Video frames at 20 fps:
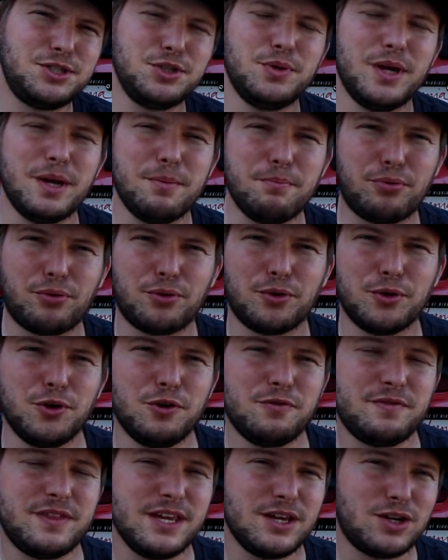to
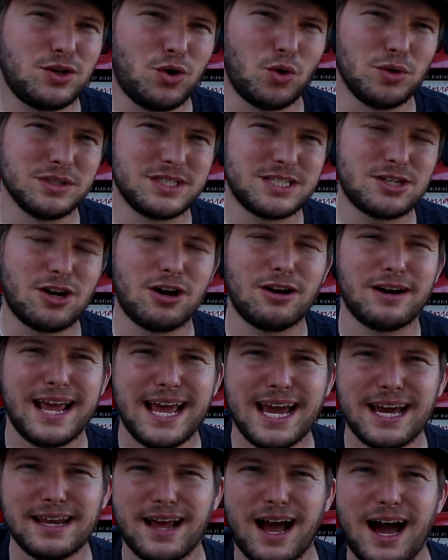improve the cold start
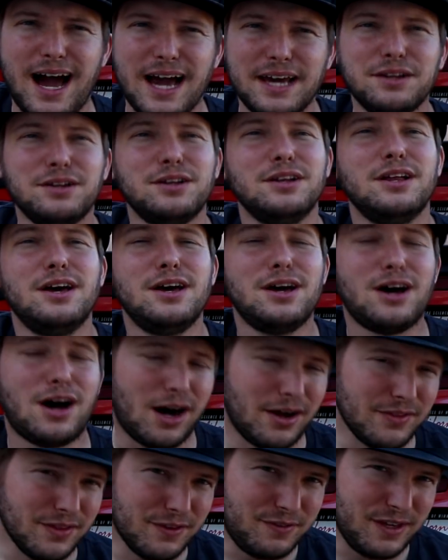and idle
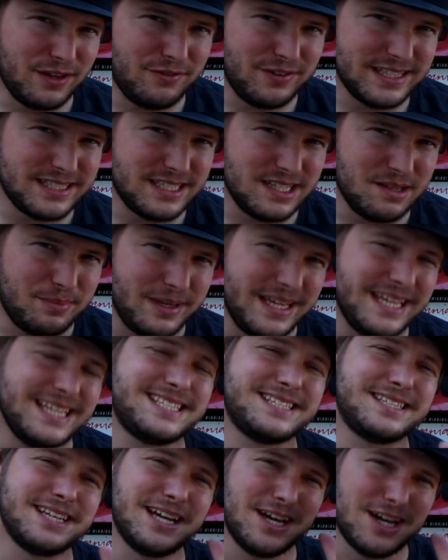on the VVT
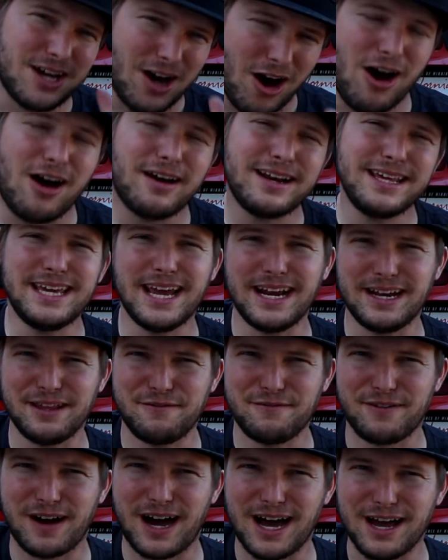Beast on
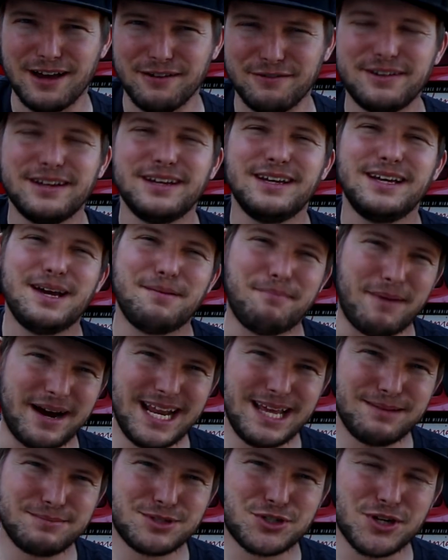E85. My
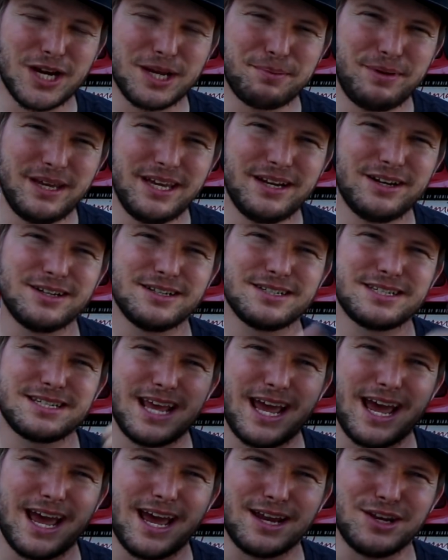name's Greg Peters,
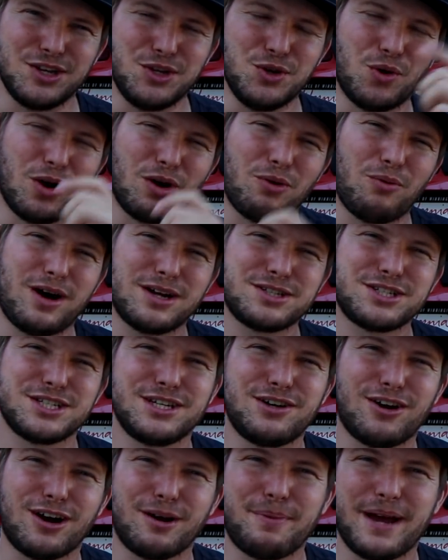and you are watching
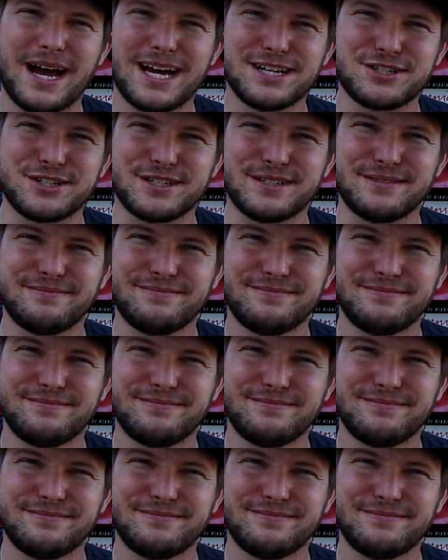Car Passion.